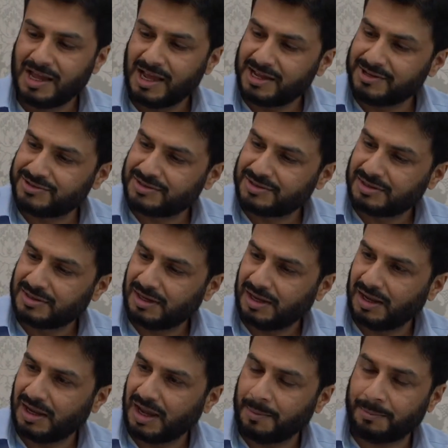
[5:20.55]
It's
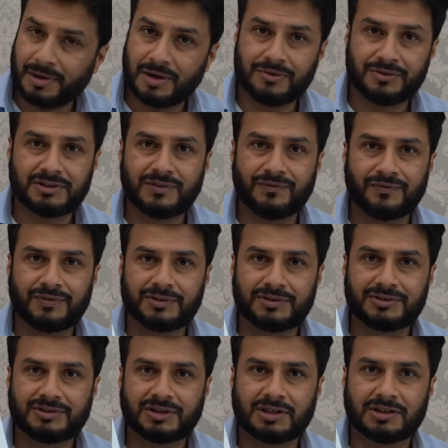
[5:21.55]
about the
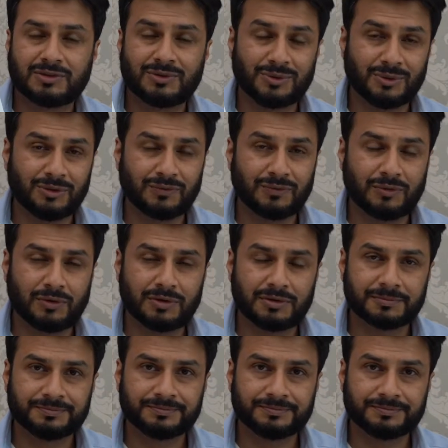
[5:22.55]
first Cold War,